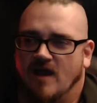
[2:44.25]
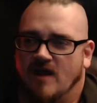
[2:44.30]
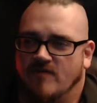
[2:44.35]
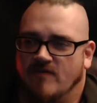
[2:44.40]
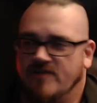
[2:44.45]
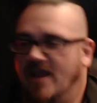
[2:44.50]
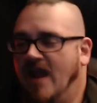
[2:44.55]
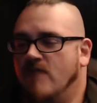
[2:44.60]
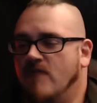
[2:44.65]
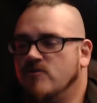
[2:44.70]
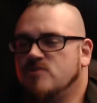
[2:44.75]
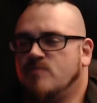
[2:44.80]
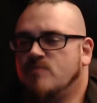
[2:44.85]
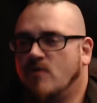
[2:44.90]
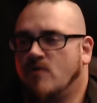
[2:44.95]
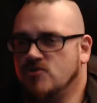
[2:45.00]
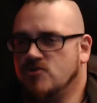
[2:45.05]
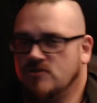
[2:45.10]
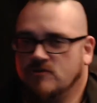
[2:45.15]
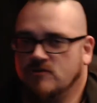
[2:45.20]
The average
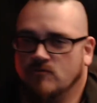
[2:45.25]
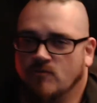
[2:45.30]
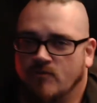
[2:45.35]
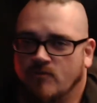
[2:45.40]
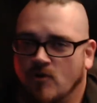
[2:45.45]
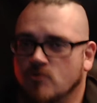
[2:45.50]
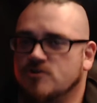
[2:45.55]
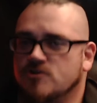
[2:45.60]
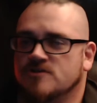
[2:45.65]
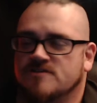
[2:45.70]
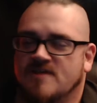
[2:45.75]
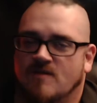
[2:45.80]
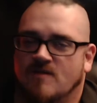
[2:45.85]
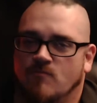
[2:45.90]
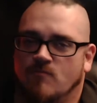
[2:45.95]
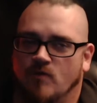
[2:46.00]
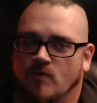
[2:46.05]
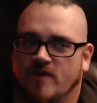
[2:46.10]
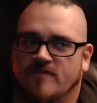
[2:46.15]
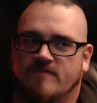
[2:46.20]
person who approaches
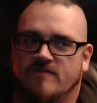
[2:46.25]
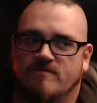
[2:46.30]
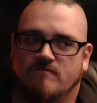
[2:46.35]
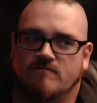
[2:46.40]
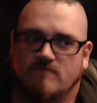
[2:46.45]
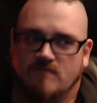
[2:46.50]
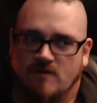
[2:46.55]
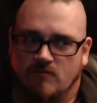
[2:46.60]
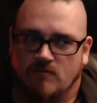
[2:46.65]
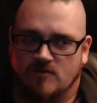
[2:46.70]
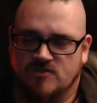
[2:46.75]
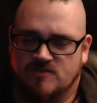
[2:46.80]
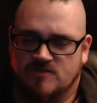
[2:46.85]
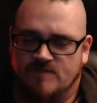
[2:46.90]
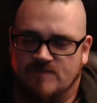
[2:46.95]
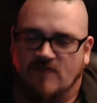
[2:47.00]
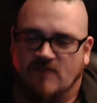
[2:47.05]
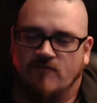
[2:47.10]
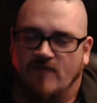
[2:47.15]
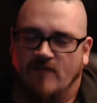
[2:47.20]
them with a
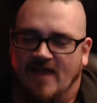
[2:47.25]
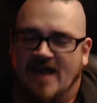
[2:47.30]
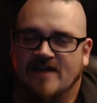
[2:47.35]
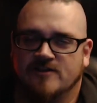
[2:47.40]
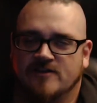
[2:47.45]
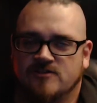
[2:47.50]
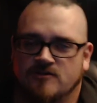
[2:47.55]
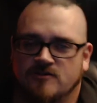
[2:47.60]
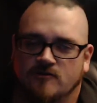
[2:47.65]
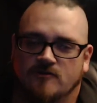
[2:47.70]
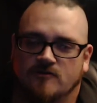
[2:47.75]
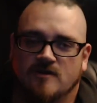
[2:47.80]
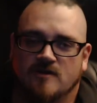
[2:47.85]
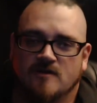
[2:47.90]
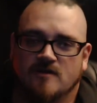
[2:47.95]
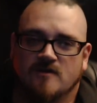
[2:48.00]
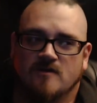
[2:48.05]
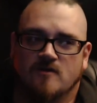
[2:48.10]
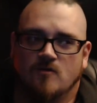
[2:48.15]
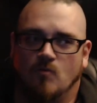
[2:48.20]
respectful attitude
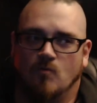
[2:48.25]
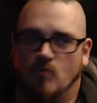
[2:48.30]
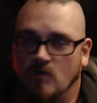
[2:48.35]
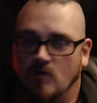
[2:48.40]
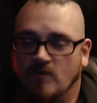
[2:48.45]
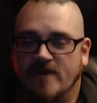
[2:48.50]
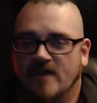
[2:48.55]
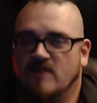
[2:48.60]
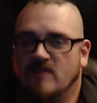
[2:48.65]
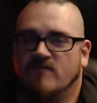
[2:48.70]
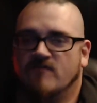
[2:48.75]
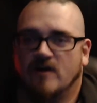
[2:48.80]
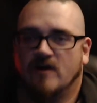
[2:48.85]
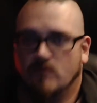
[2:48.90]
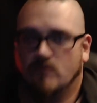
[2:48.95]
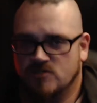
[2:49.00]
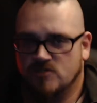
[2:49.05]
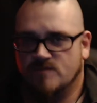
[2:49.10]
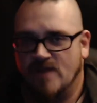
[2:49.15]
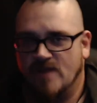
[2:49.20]
will get a very
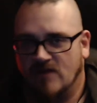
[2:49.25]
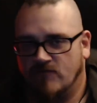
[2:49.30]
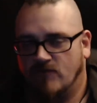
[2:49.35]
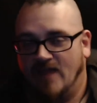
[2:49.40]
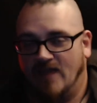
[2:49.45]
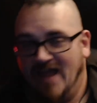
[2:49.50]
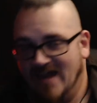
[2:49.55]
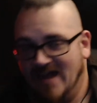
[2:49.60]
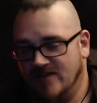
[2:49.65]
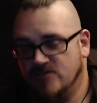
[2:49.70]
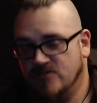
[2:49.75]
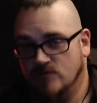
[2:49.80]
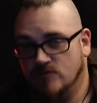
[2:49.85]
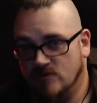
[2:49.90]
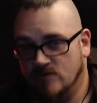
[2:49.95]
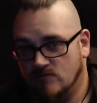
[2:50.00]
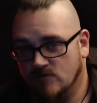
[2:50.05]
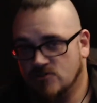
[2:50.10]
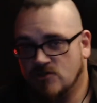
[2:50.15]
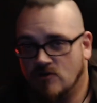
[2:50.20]
respectful attitude
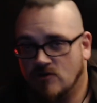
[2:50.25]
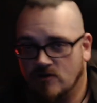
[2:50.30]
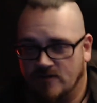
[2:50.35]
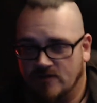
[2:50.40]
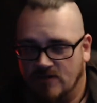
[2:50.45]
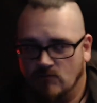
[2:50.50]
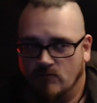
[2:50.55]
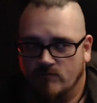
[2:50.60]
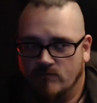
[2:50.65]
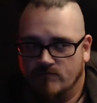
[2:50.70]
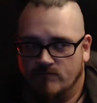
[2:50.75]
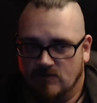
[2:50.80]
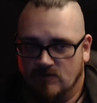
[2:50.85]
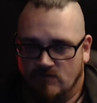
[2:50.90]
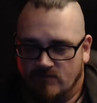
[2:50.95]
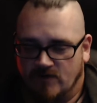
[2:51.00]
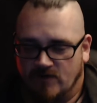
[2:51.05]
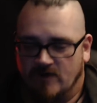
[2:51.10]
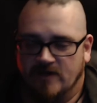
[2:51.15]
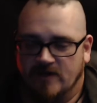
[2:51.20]
in return. They will be
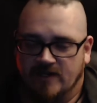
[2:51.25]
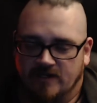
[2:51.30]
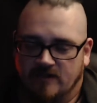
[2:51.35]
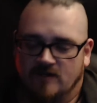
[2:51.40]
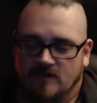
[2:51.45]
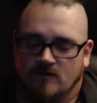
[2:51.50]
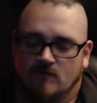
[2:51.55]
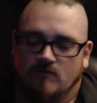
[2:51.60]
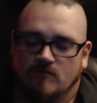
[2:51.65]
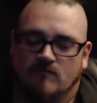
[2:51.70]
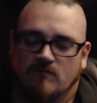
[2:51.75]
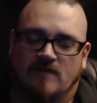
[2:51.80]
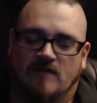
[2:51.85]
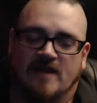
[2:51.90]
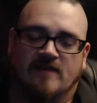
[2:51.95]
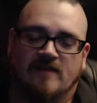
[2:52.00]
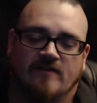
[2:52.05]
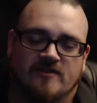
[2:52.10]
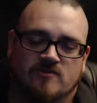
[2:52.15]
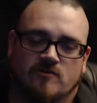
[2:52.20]
very,
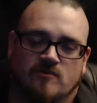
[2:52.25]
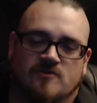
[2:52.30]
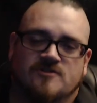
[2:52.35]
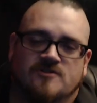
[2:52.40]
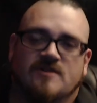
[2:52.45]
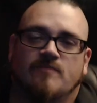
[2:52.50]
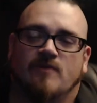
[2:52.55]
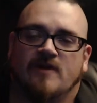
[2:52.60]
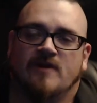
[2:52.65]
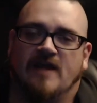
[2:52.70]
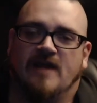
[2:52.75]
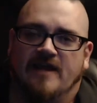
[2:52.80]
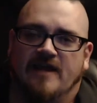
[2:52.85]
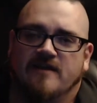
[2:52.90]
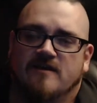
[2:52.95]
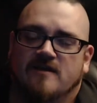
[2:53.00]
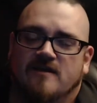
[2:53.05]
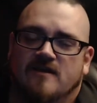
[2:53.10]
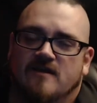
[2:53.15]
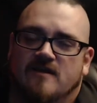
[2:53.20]
likely to reciprocate.
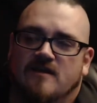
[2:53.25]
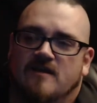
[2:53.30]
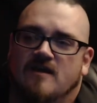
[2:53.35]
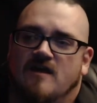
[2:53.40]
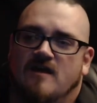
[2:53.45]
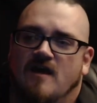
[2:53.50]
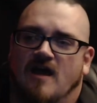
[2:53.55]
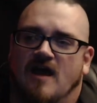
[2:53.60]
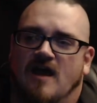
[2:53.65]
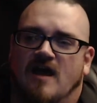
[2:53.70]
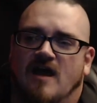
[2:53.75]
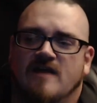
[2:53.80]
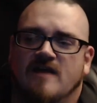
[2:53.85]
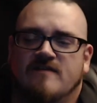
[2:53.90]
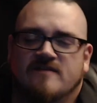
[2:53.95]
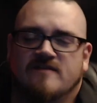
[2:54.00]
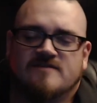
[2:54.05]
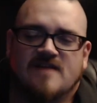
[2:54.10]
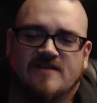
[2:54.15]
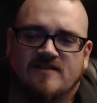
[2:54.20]

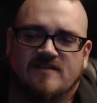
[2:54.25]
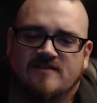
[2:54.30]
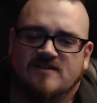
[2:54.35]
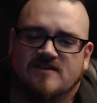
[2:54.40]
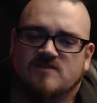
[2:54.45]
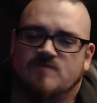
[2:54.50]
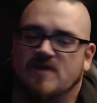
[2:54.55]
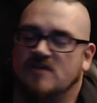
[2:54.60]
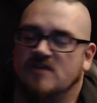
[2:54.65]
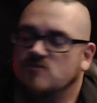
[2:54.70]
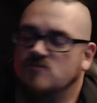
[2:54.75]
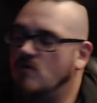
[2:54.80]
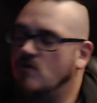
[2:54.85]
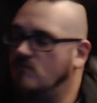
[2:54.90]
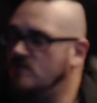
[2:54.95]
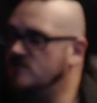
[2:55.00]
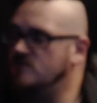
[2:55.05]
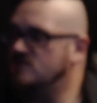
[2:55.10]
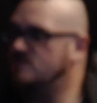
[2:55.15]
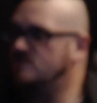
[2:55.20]
And it's not that these beings won't
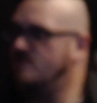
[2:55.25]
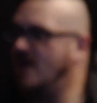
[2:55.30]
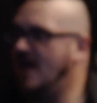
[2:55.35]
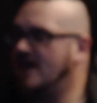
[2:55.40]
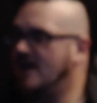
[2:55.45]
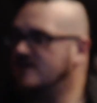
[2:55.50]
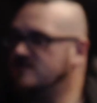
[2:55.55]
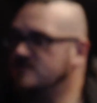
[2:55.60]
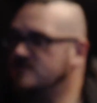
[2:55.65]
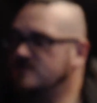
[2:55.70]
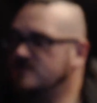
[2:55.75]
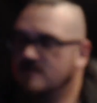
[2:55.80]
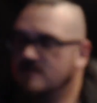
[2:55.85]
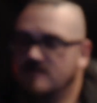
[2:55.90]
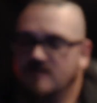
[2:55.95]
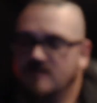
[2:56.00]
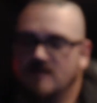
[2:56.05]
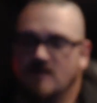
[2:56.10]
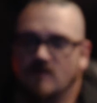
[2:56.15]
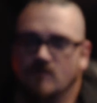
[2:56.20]
respect,
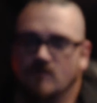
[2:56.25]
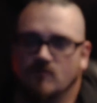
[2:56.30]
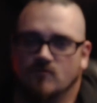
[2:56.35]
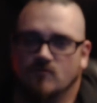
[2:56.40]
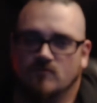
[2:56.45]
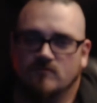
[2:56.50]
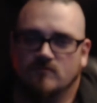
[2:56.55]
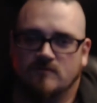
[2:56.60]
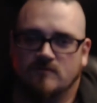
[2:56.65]
you,